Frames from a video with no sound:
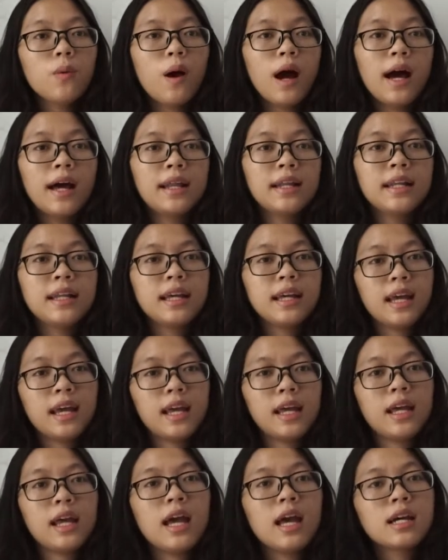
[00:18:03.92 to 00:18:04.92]
one
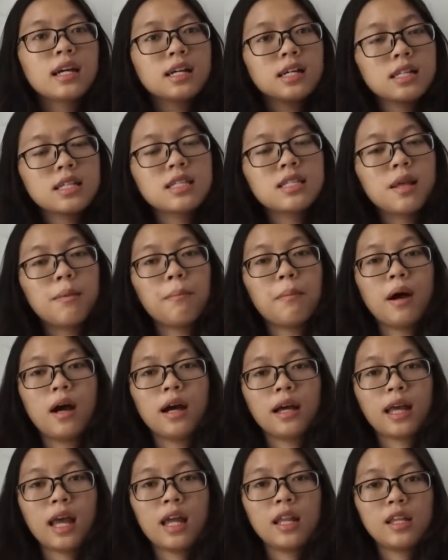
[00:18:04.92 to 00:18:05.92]
is customer
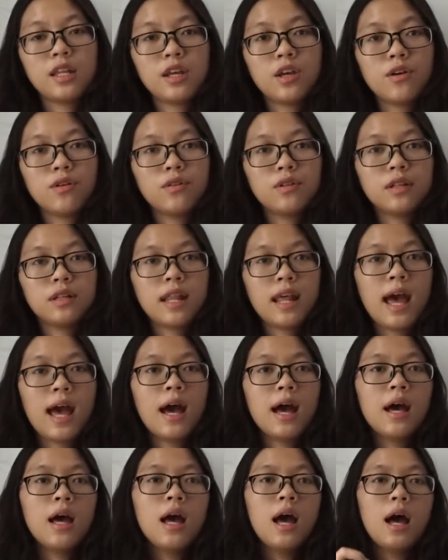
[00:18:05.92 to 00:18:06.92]
can use their
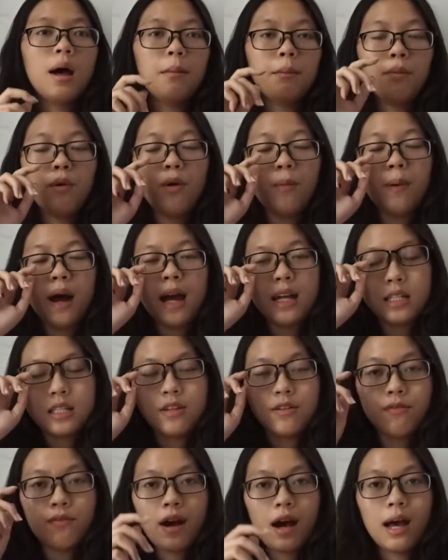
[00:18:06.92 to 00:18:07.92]
mobile
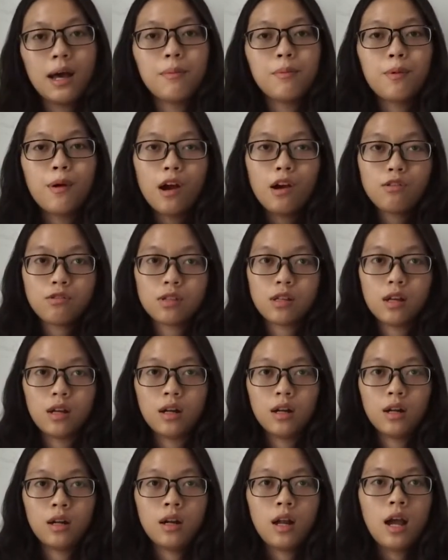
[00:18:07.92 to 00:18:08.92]
device browser
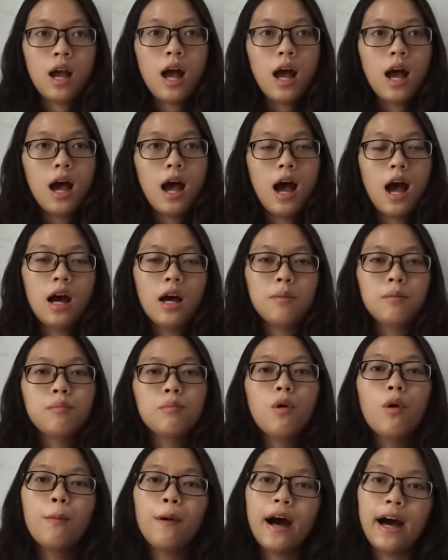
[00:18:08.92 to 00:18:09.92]
on
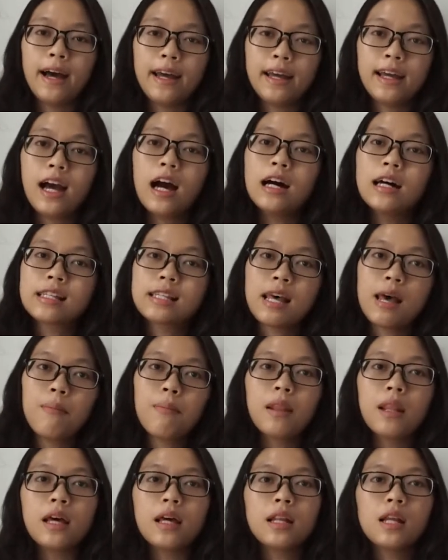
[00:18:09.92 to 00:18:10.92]
mobile or
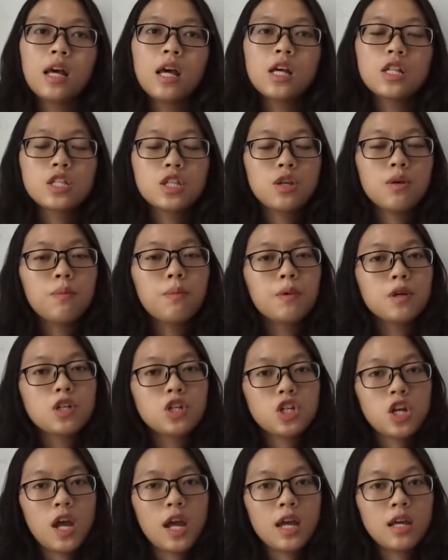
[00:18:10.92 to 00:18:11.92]
tablet to
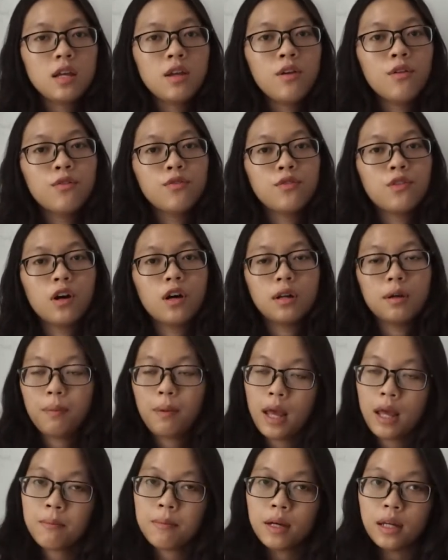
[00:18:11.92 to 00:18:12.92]
purchase for the
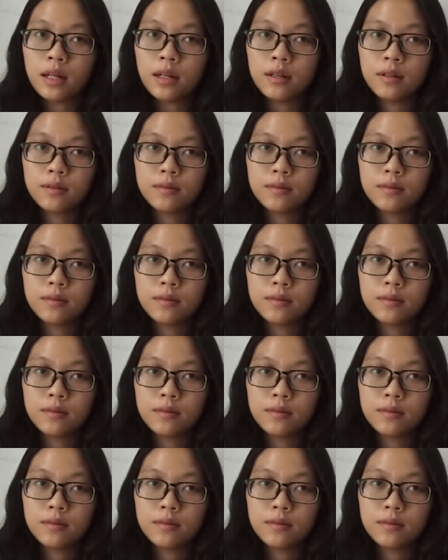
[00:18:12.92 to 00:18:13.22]
payment.